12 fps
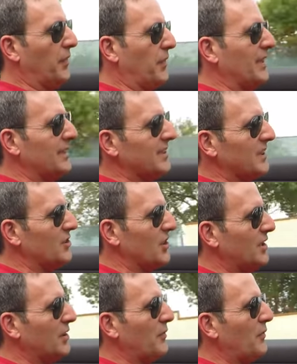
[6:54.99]
This and the
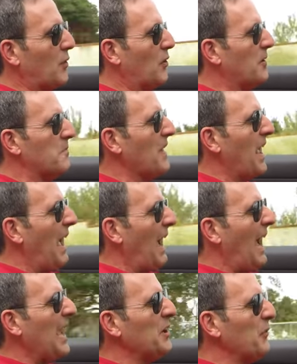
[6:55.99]
GT4.
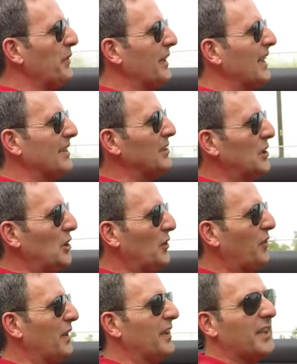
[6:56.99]
I don't think that's a good
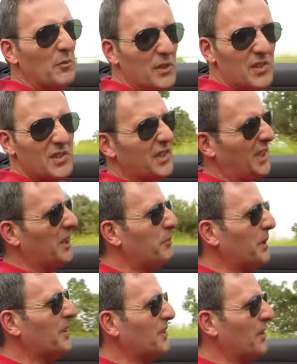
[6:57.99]
thing. Can we just keep
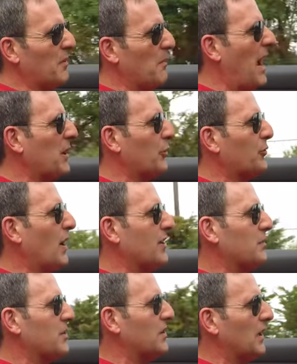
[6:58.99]
it to the manual
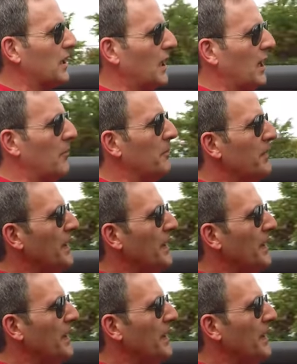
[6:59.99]
transmission club?